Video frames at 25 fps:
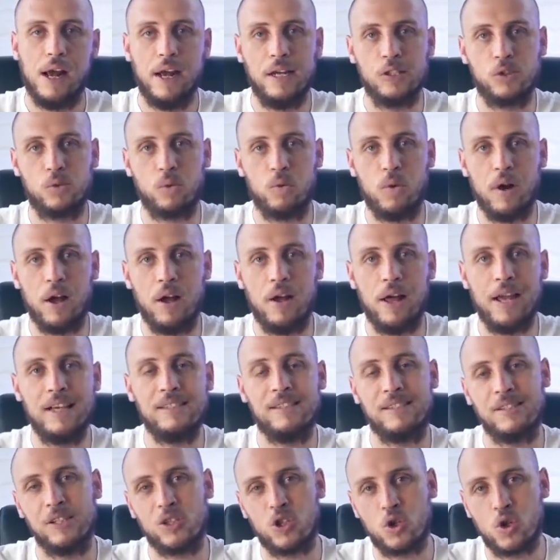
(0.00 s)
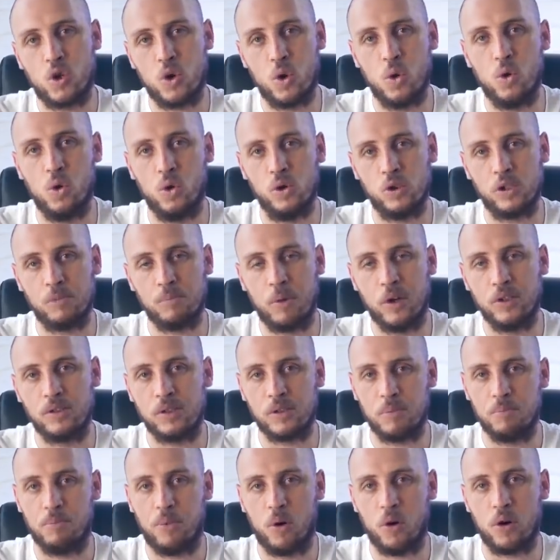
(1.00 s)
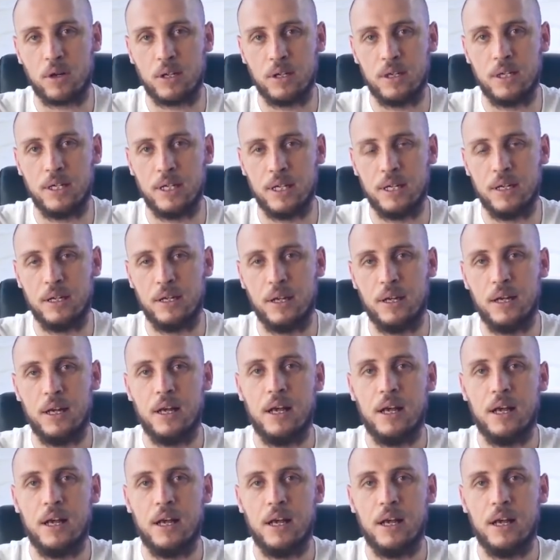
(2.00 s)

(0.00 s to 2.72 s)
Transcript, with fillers: as well as the tools, most importantly,